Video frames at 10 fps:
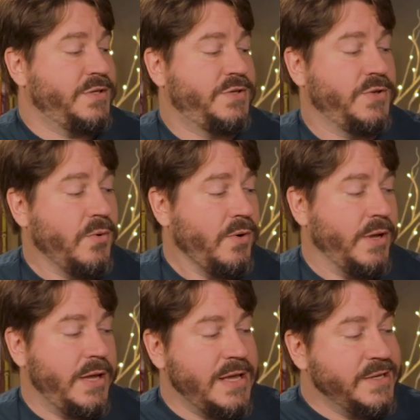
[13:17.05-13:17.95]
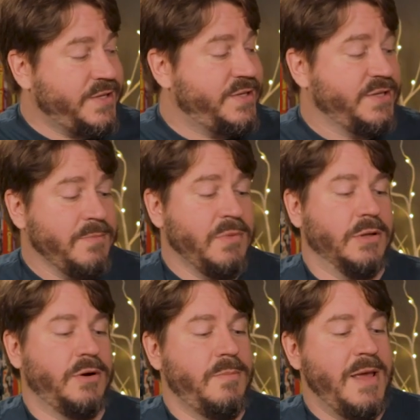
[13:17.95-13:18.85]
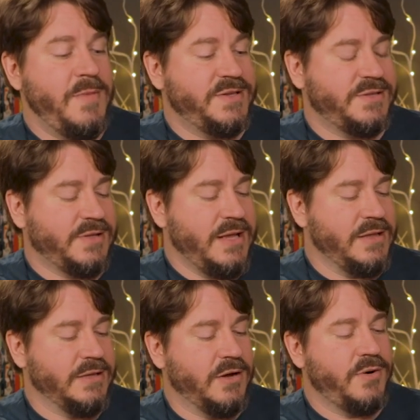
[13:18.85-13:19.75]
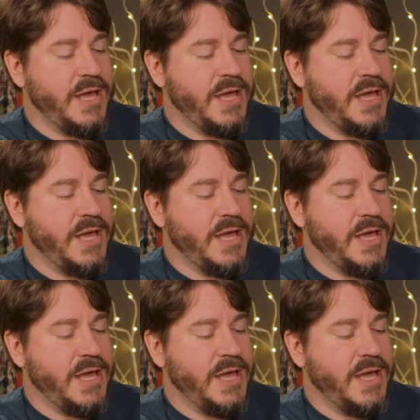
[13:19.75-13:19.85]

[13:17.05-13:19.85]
soy is similar, maybe slightly lower.